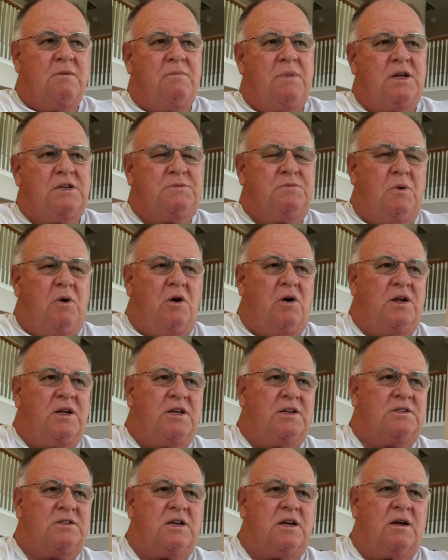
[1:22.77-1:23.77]

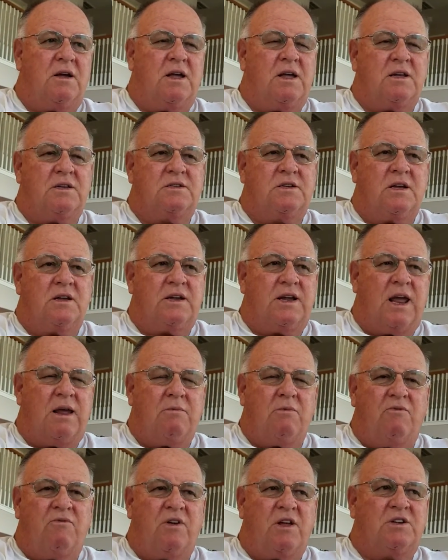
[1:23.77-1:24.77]
is a
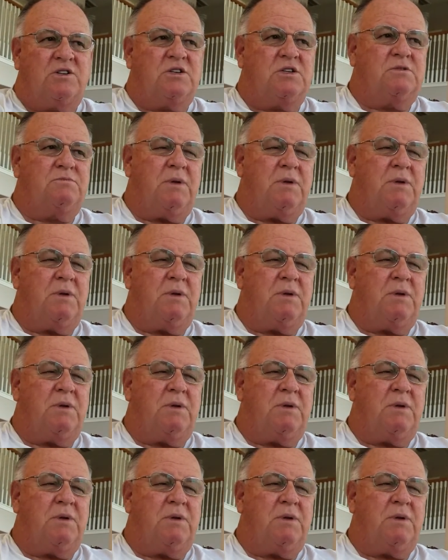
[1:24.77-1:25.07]
game of inches.